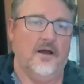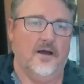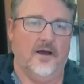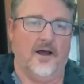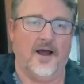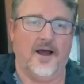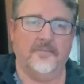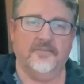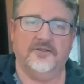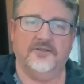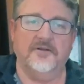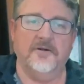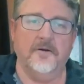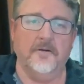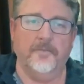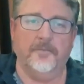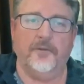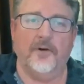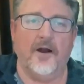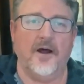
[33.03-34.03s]
I'm
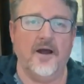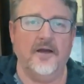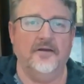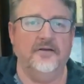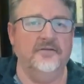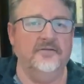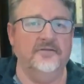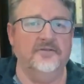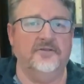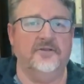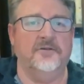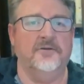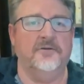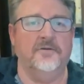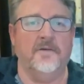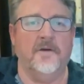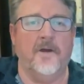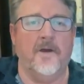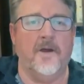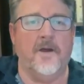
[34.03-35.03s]
still praying
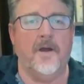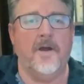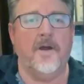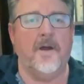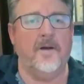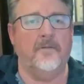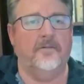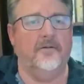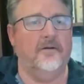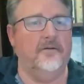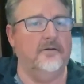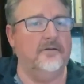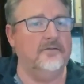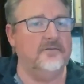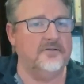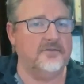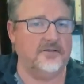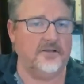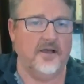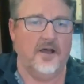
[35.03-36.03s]
to the
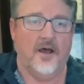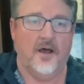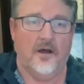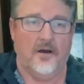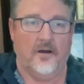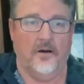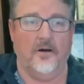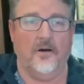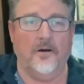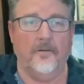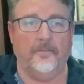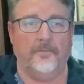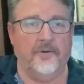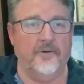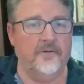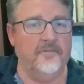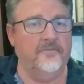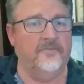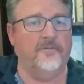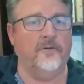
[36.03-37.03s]
heavens,
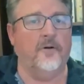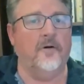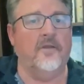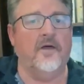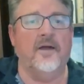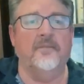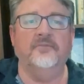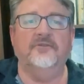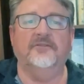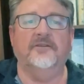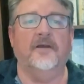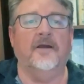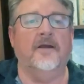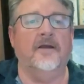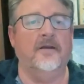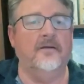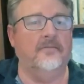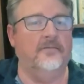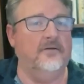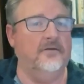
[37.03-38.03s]
hoping for them
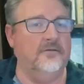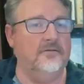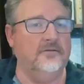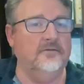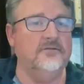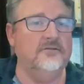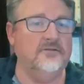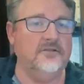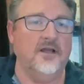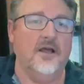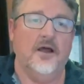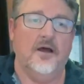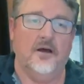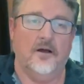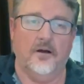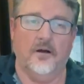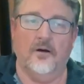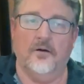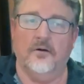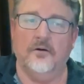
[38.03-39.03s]
sevens.
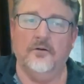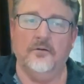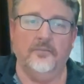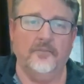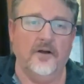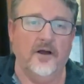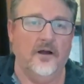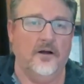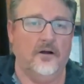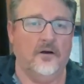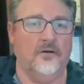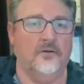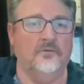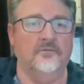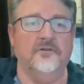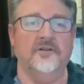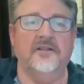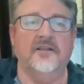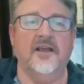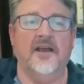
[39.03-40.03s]
Hope
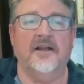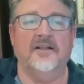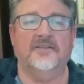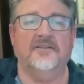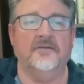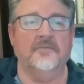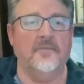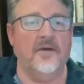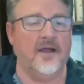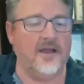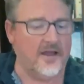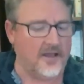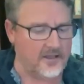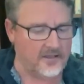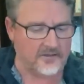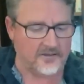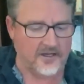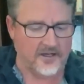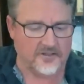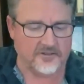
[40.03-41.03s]
only gets a
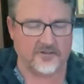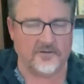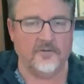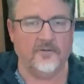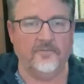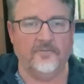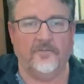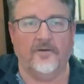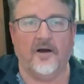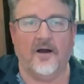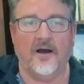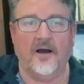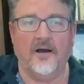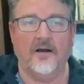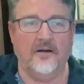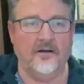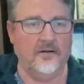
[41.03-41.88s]
man so far.